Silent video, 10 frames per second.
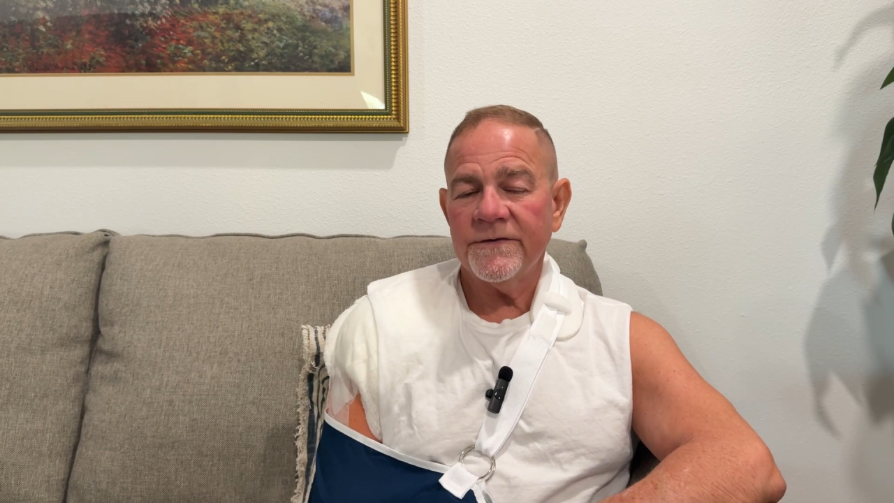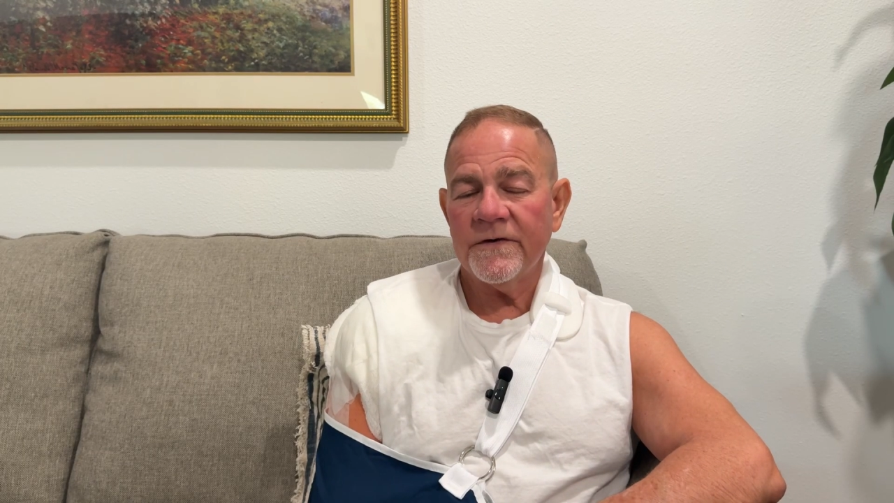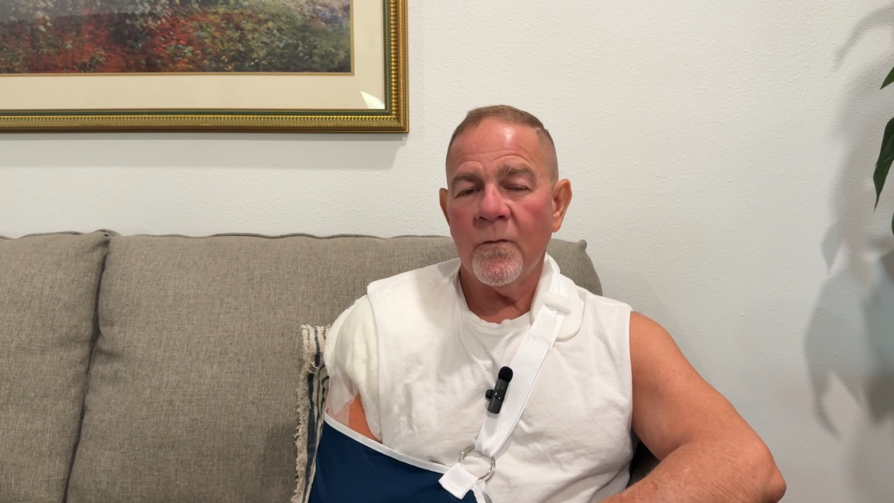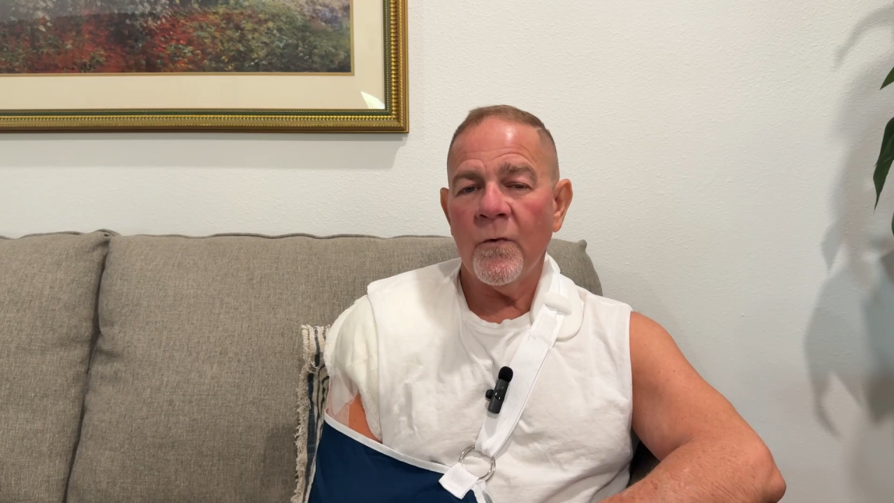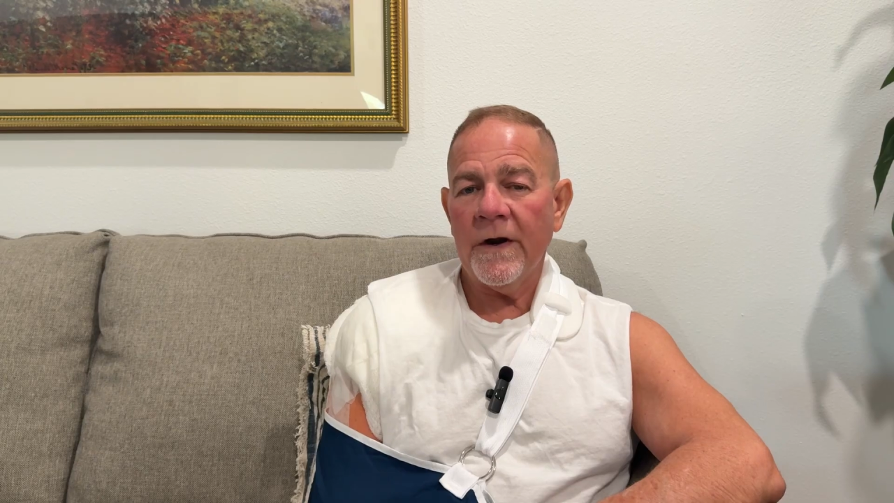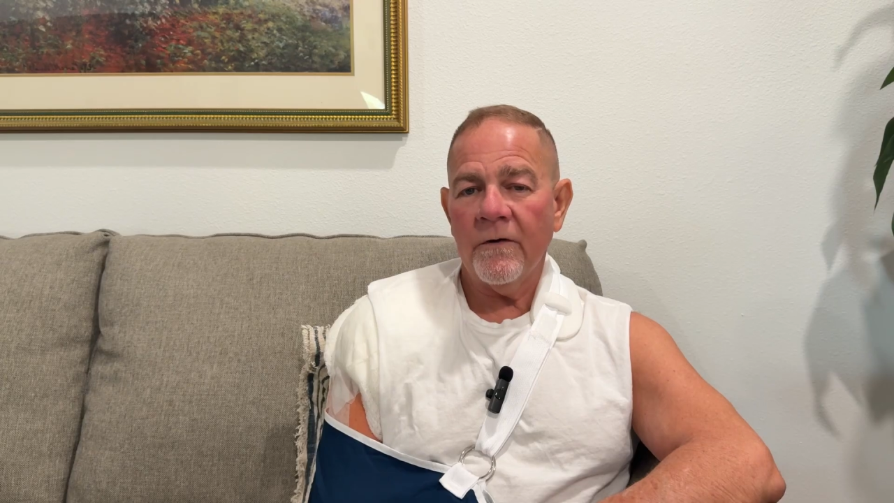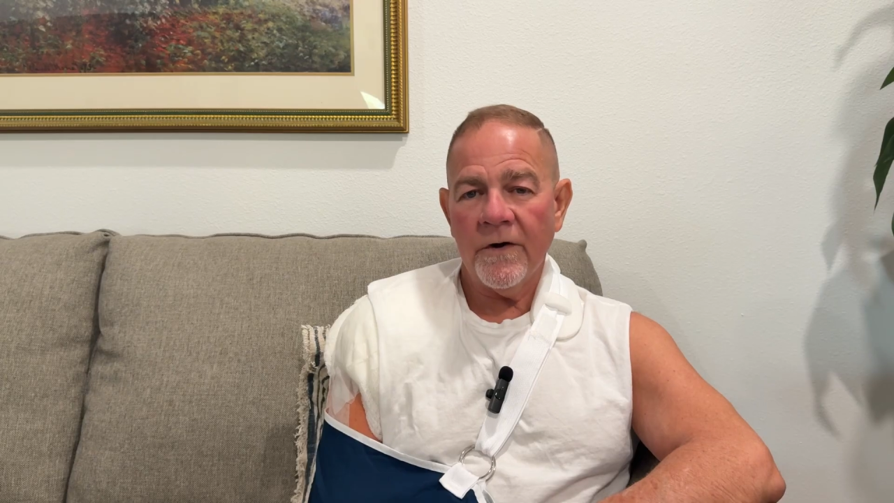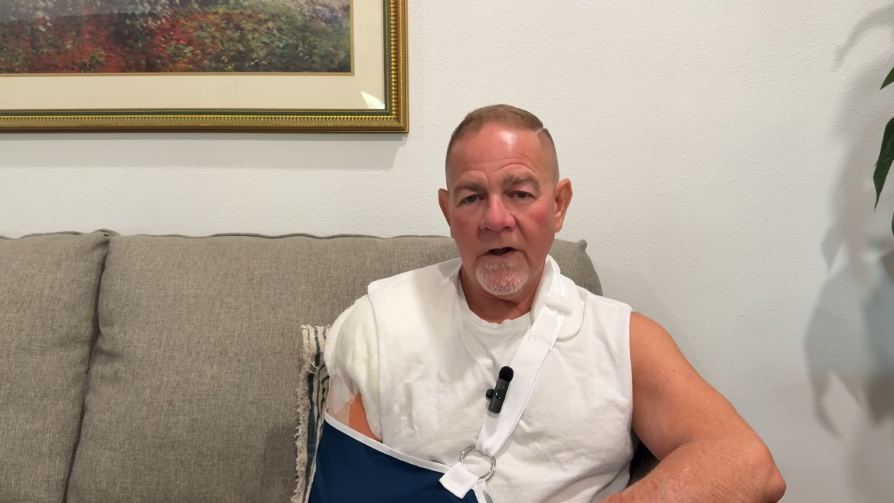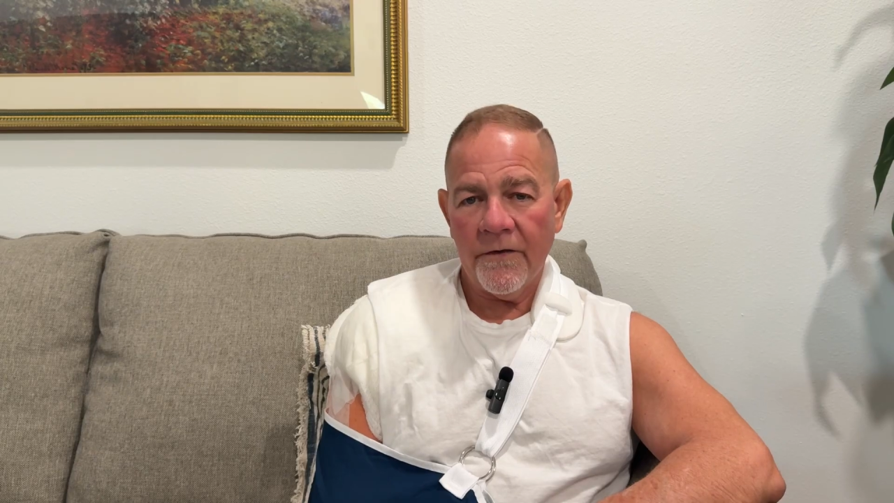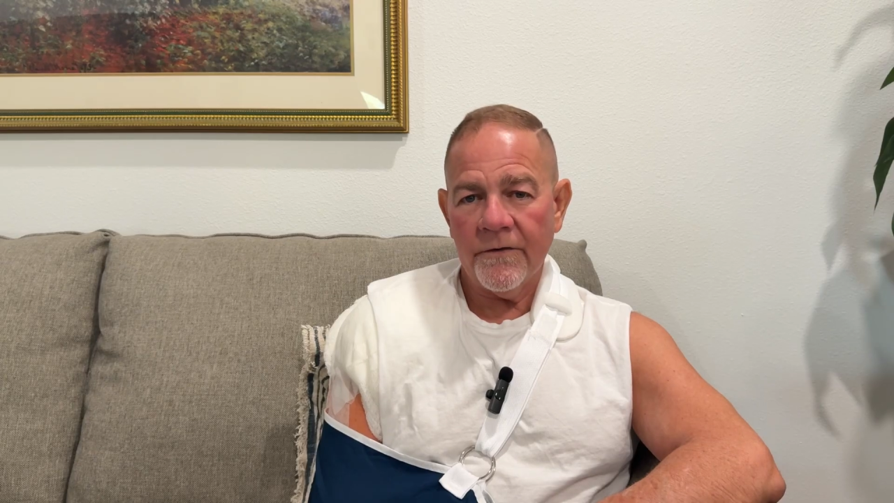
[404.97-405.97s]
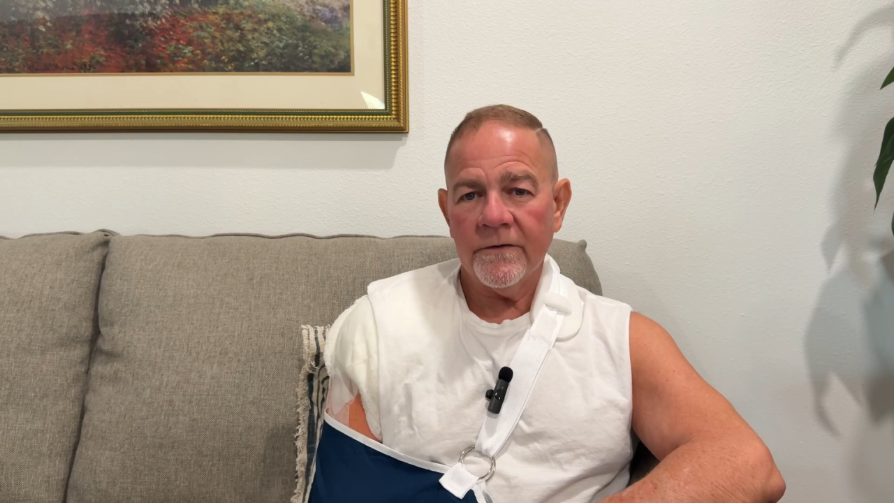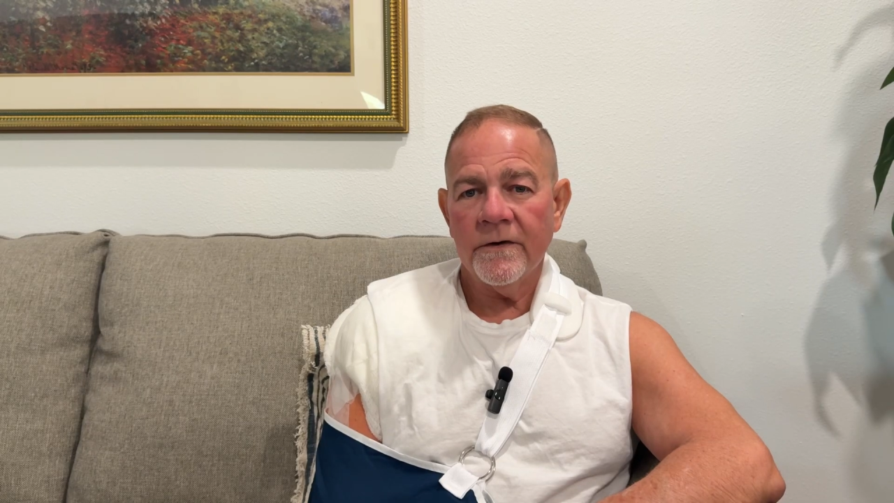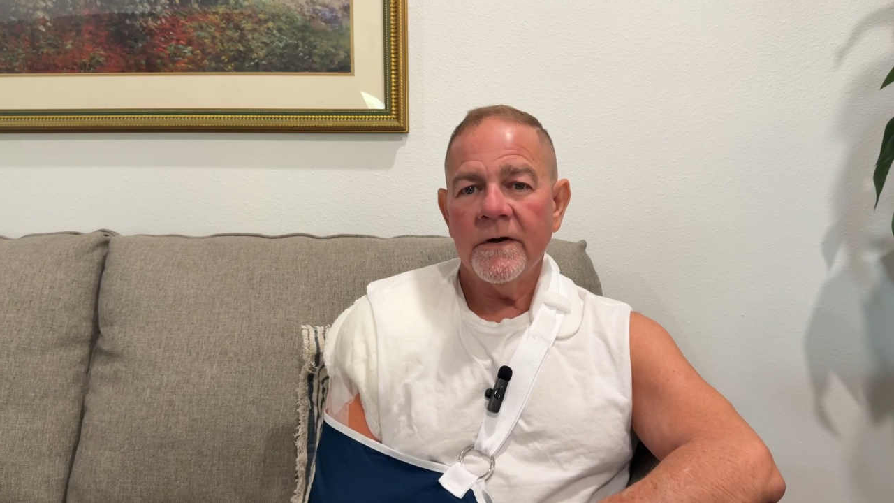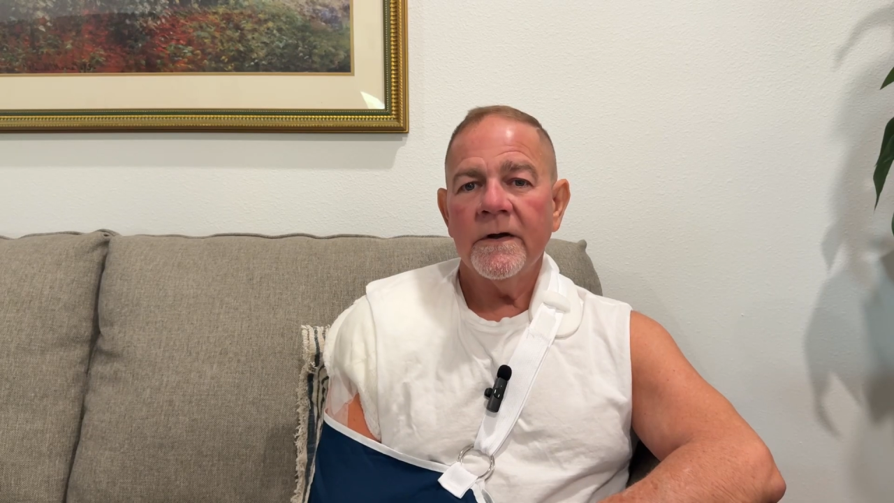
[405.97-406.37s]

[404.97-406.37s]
in some way or another